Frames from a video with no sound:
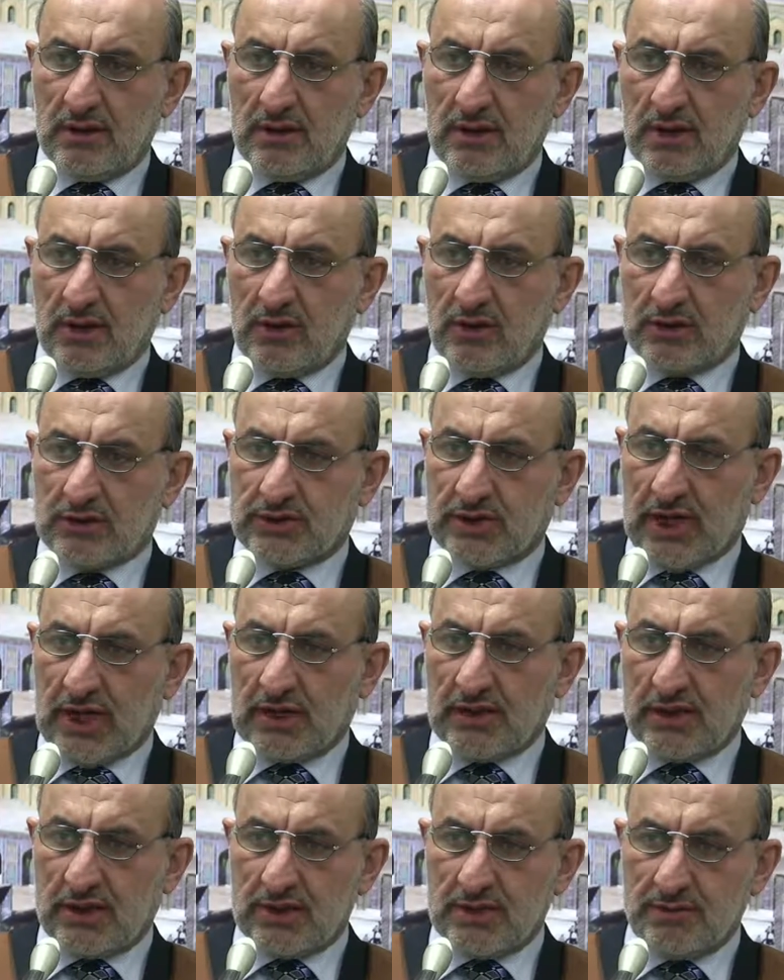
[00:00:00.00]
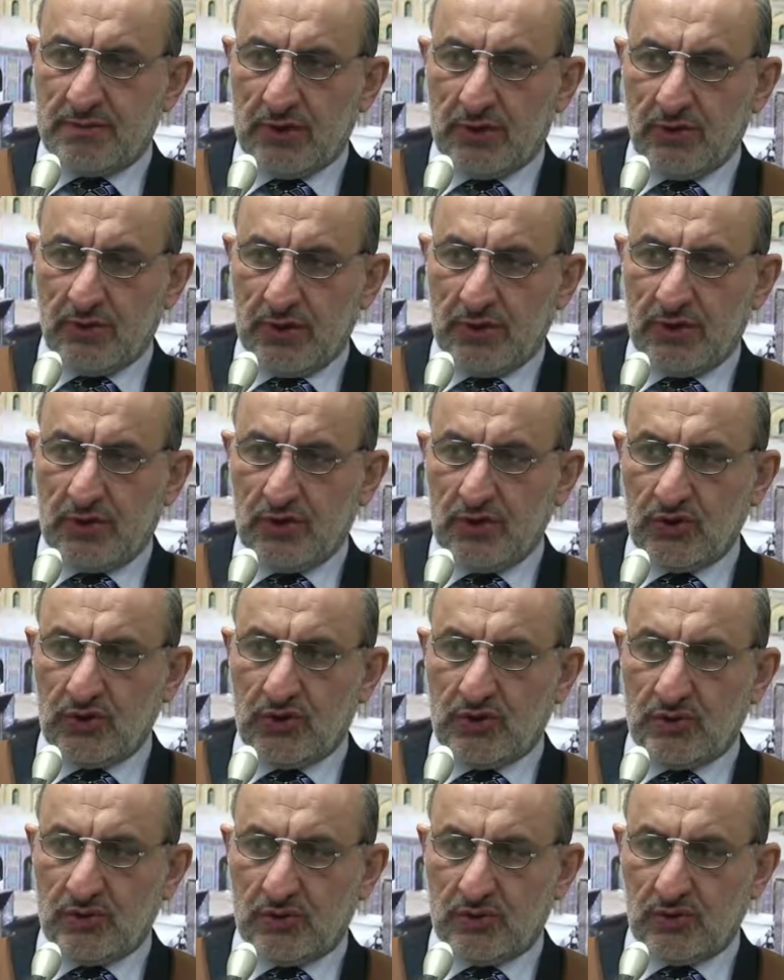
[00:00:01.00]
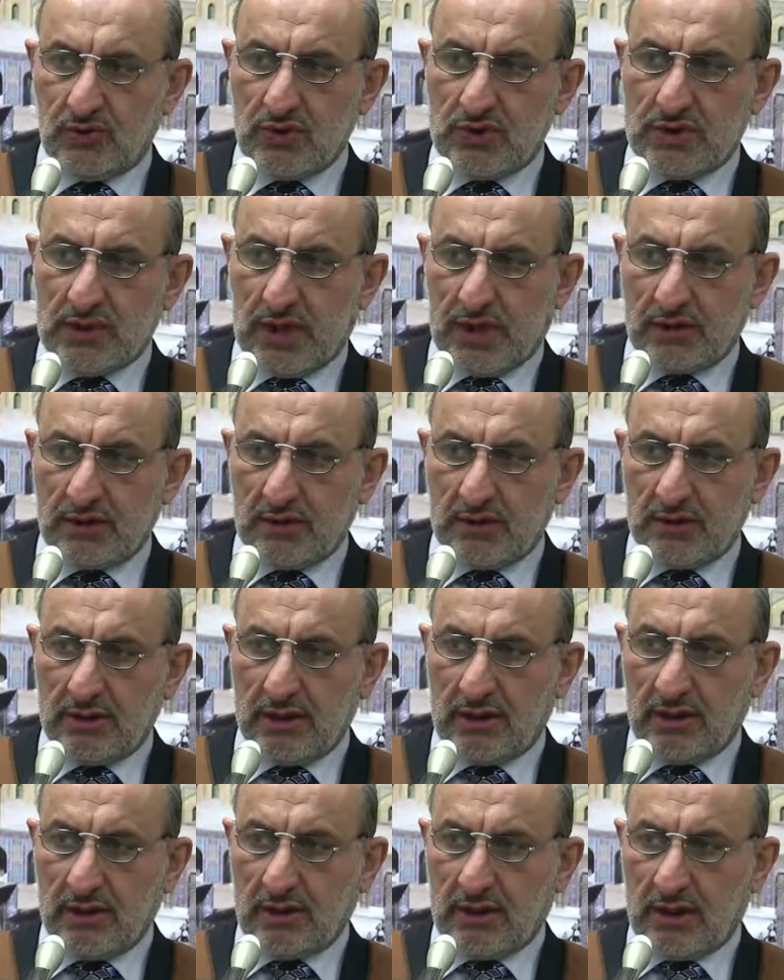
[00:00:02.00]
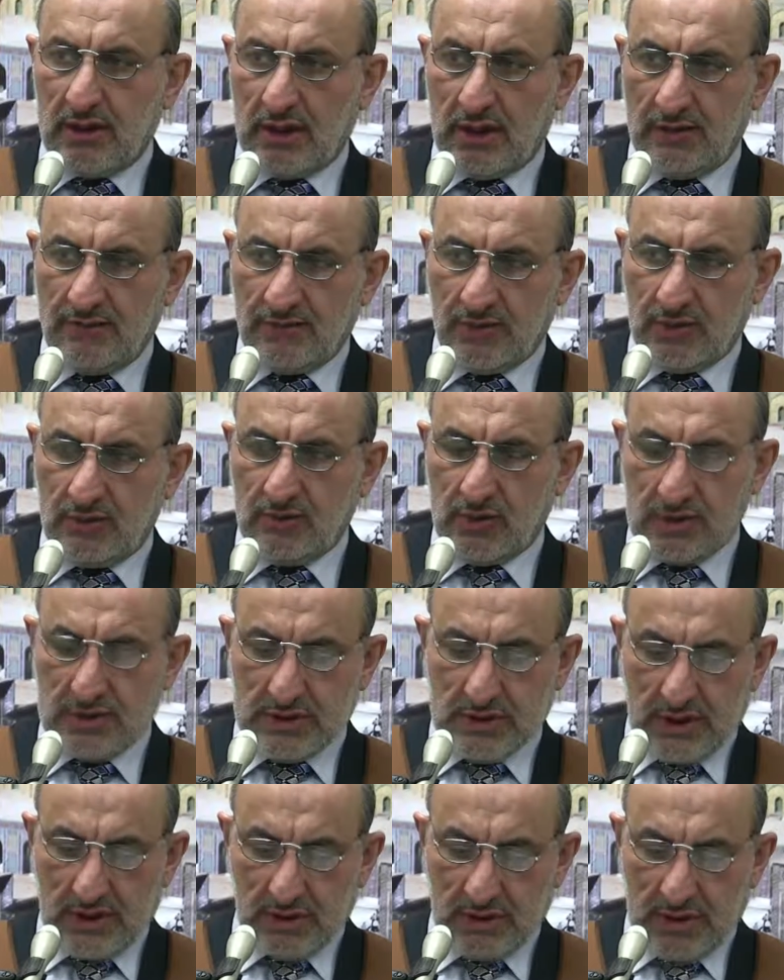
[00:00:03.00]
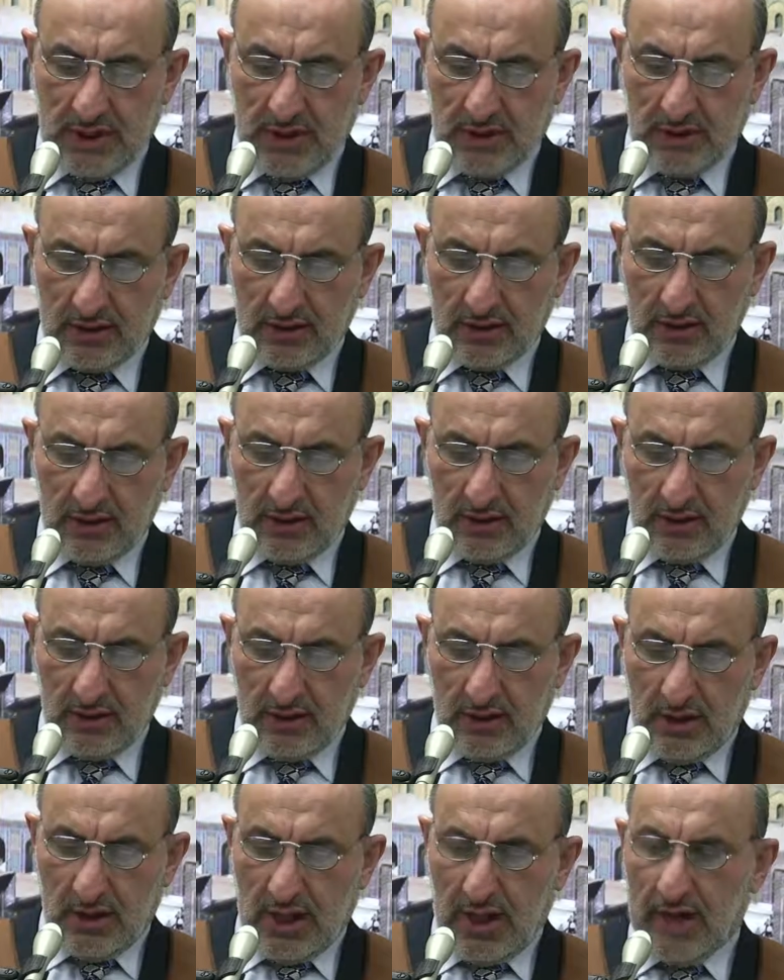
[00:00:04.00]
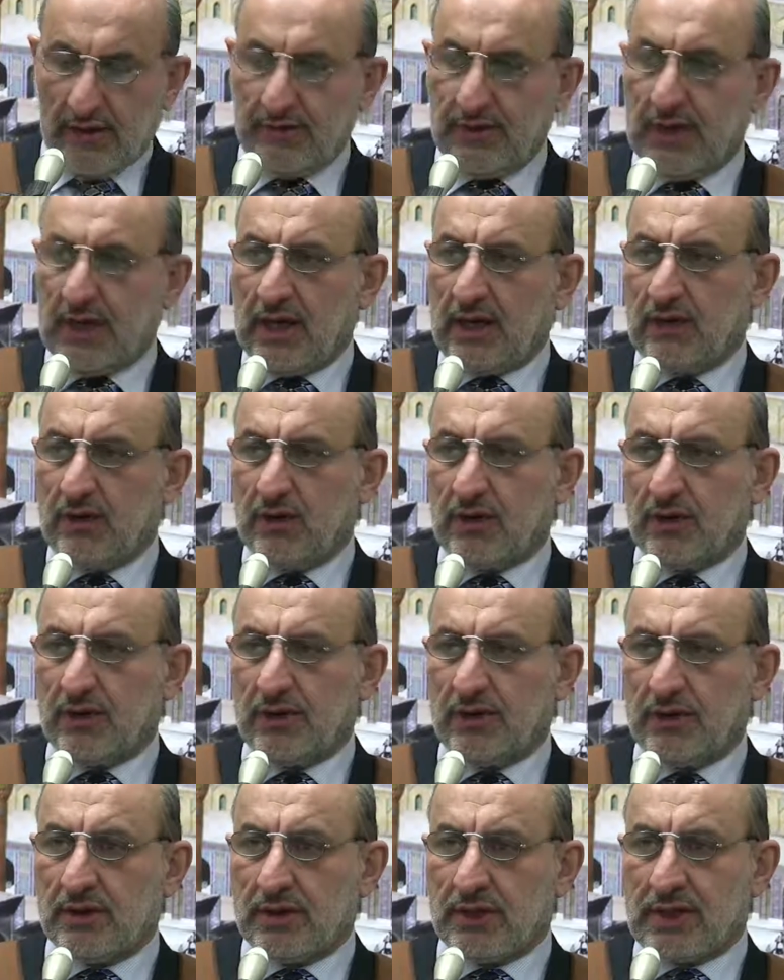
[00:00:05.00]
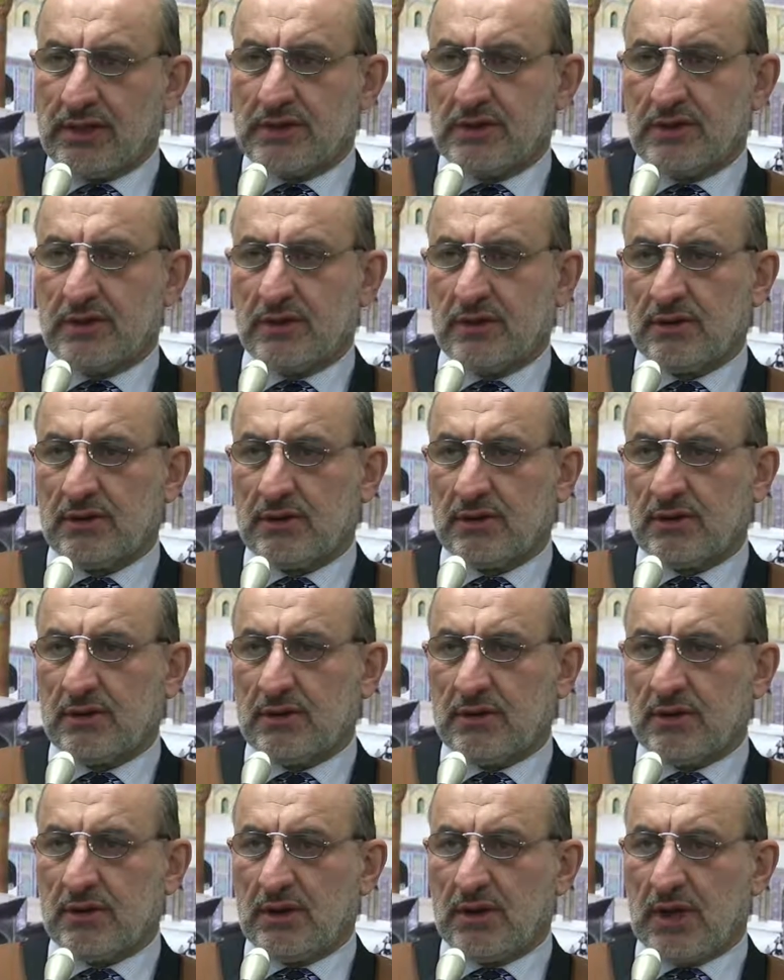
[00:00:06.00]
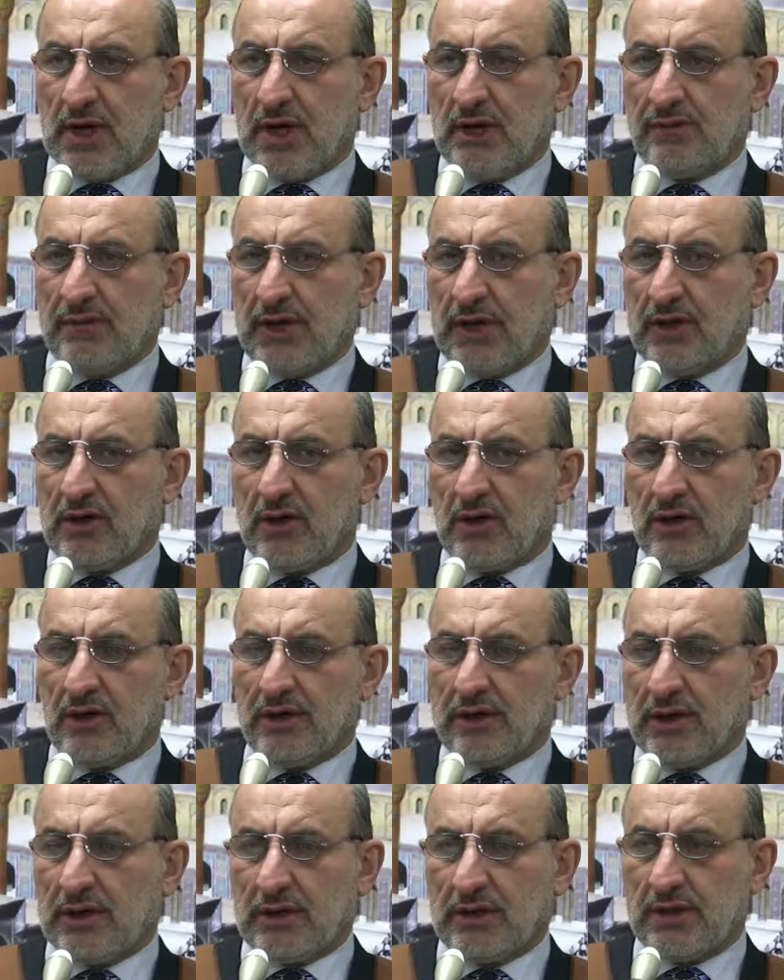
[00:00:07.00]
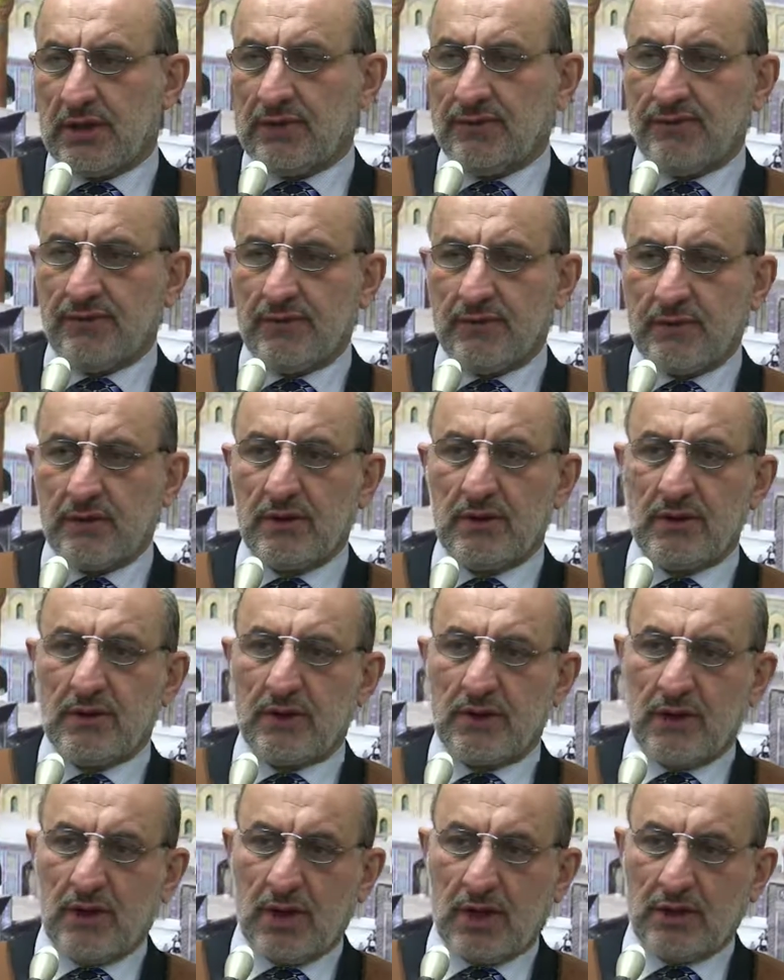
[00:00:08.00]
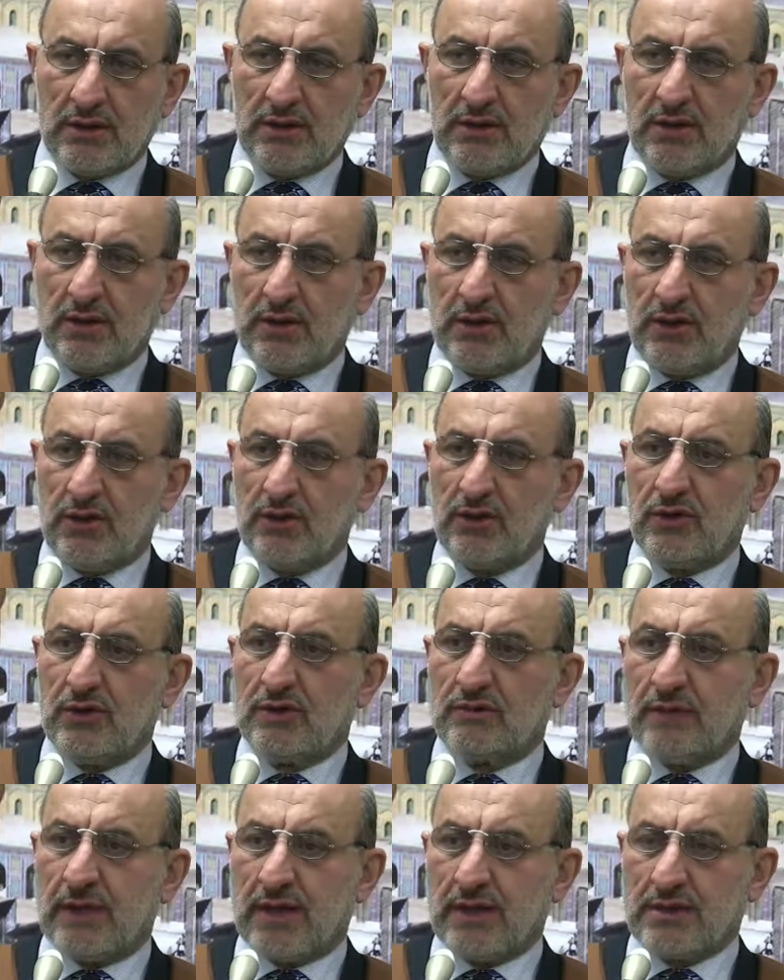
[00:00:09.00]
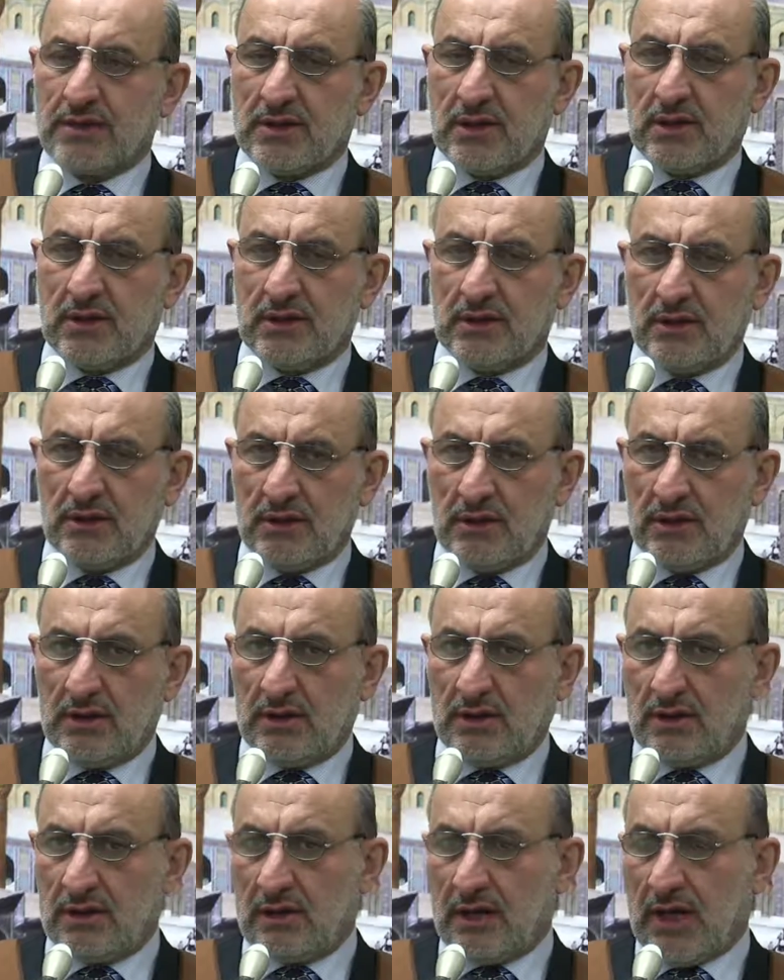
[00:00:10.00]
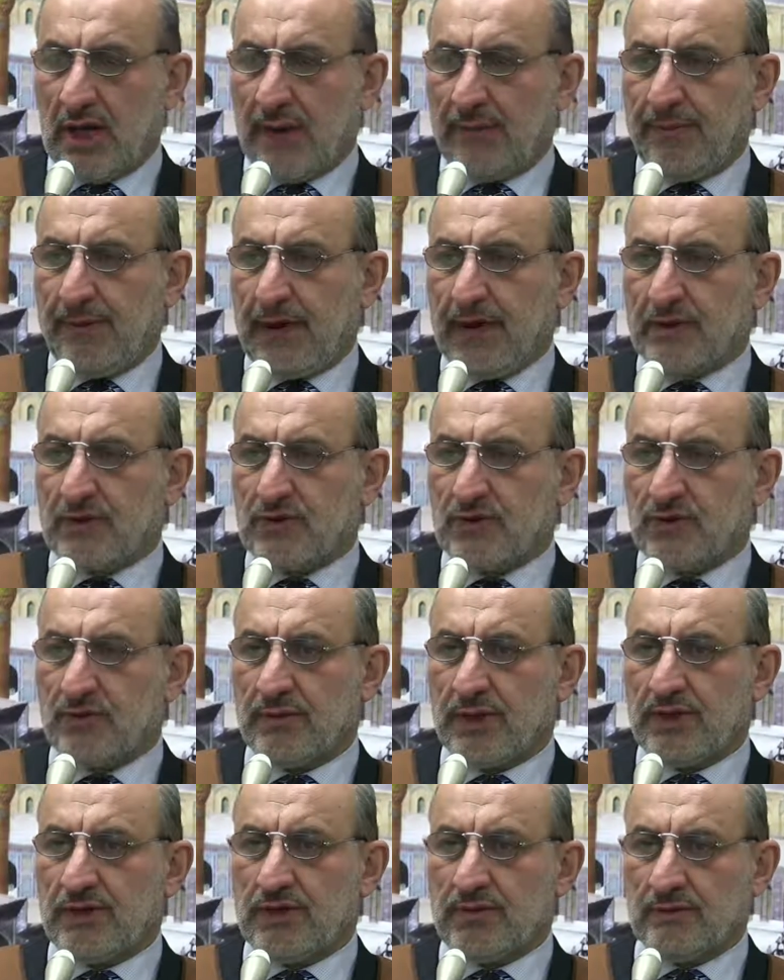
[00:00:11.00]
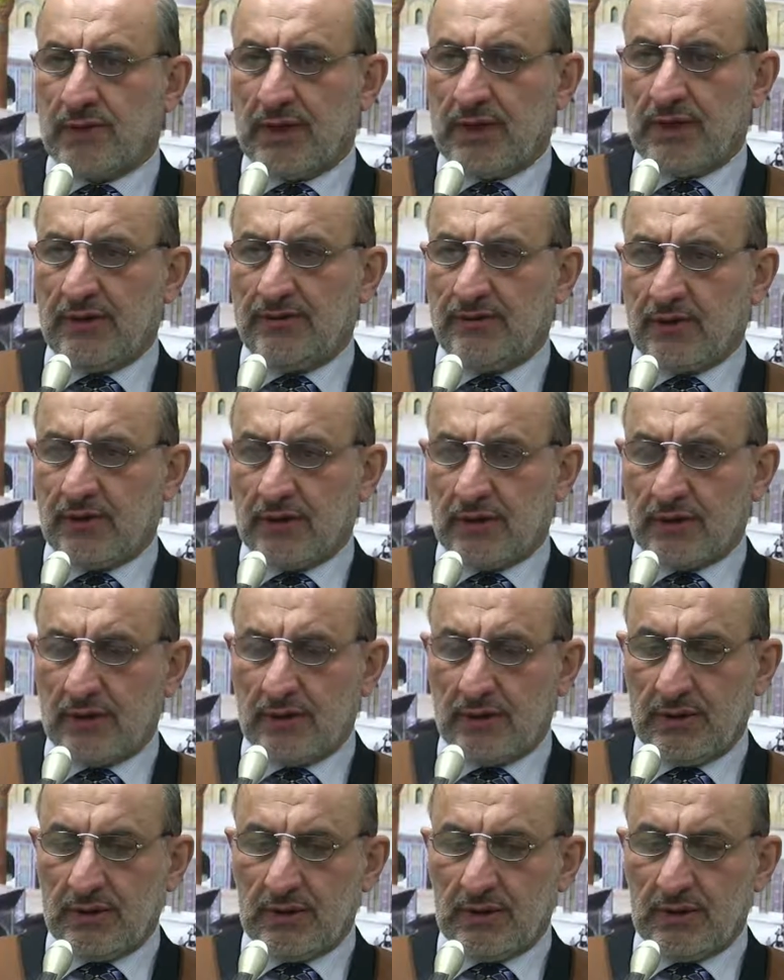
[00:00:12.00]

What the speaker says: A contract is between two sides, iqa'a from one side, like having an oath, nazr. I make oath that if God cured my son, I pay so much money for